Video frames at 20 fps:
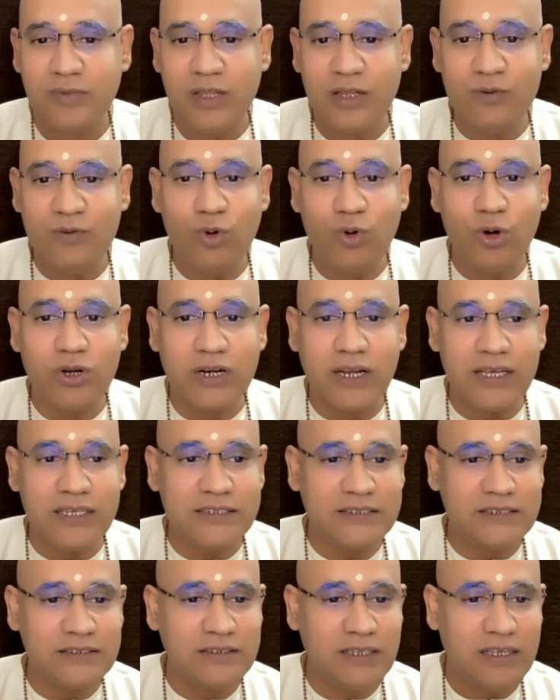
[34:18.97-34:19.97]
invoked
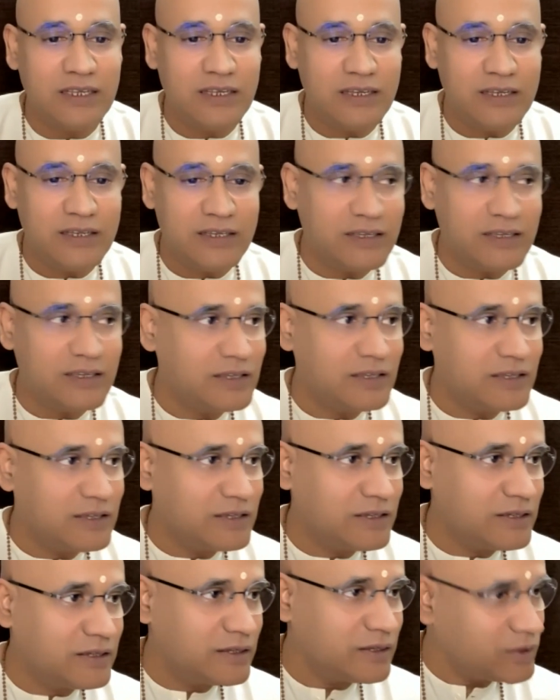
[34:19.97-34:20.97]
as
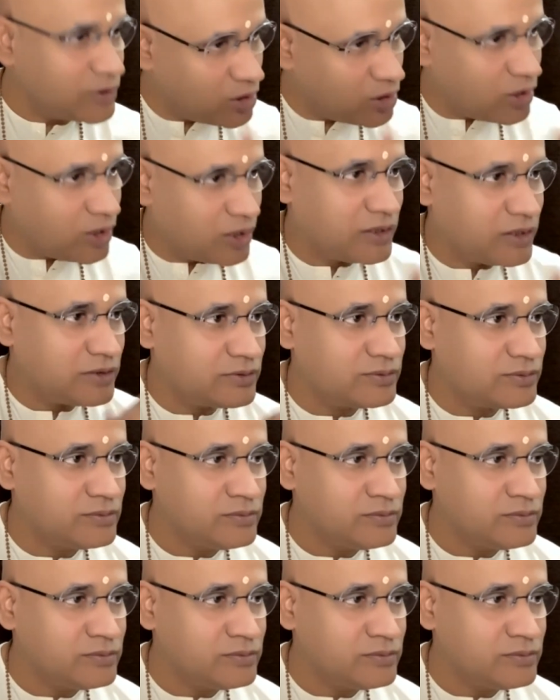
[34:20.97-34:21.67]
God.